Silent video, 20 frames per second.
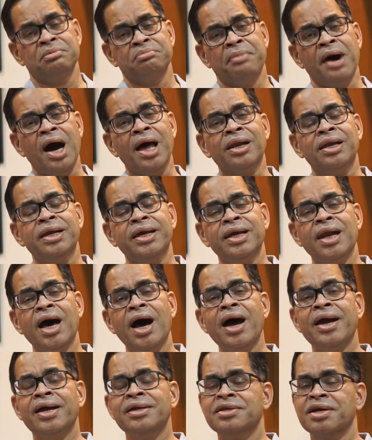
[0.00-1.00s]
Bal
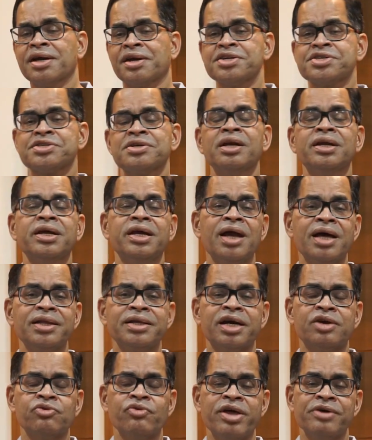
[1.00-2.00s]
Leela and the Krishna Leela
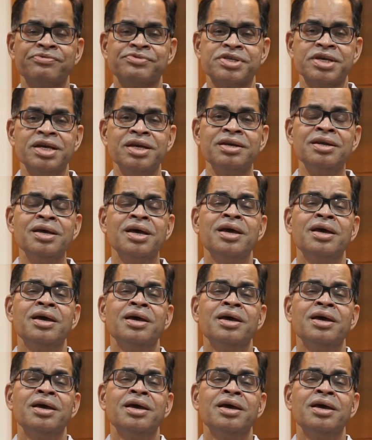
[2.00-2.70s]
that we have seen,